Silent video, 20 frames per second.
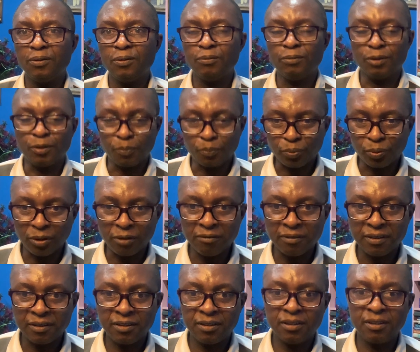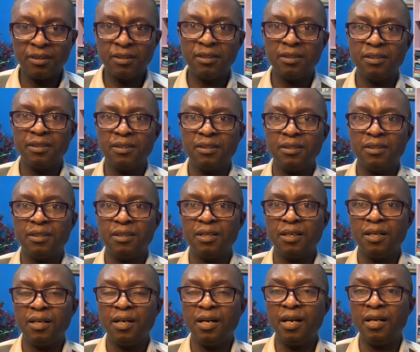with poverty
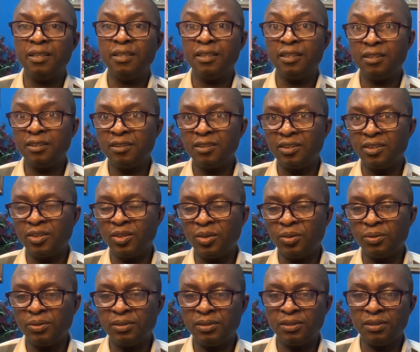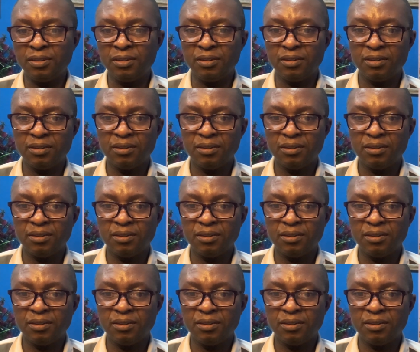and insecurity.